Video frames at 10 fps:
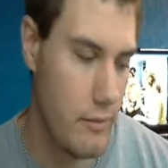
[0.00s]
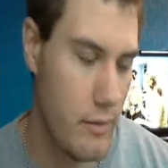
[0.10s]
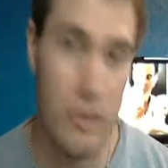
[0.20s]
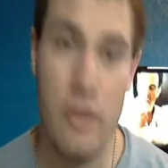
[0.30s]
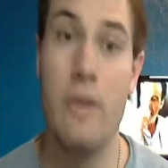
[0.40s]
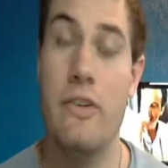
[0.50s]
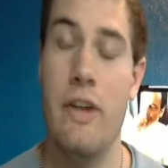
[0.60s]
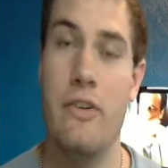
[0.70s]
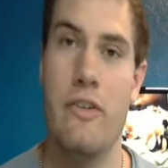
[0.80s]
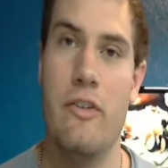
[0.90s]
with no
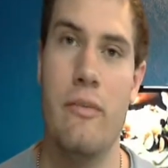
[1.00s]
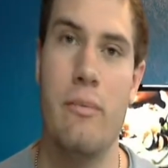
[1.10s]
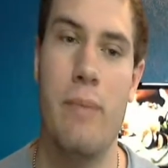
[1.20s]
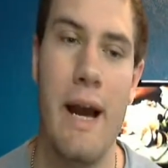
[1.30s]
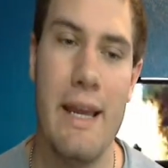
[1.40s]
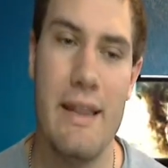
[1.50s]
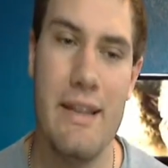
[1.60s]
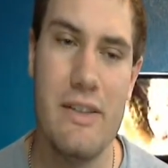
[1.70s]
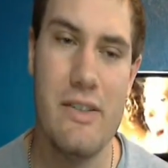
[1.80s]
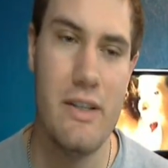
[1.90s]
intention of even buying
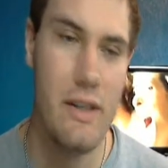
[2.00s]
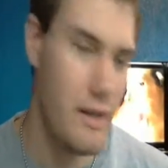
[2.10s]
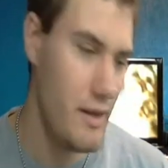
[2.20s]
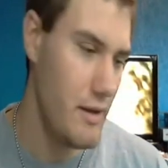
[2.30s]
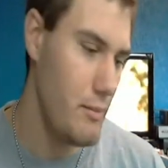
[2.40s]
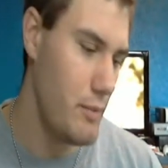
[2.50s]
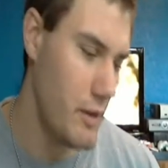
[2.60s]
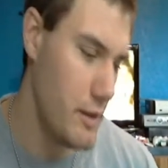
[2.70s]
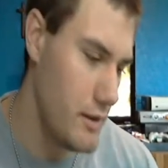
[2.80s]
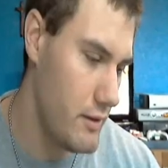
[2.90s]
this,
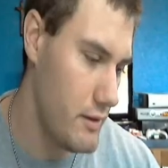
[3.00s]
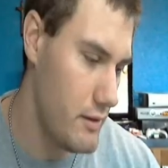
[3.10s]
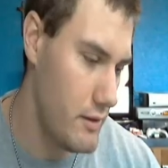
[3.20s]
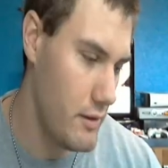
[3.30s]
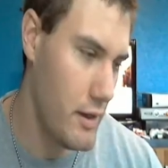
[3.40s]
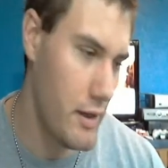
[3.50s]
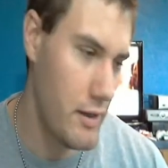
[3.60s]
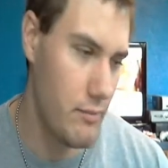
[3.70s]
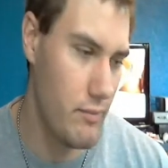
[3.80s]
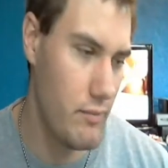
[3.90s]
but
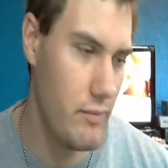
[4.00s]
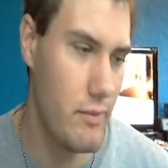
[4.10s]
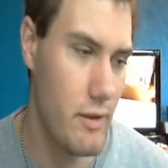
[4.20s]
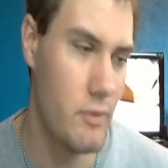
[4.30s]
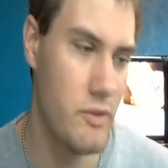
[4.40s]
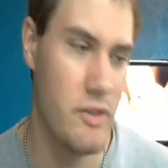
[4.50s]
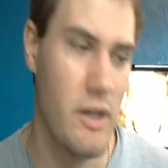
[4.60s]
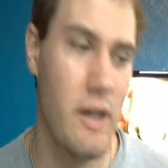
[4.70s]
uh, it was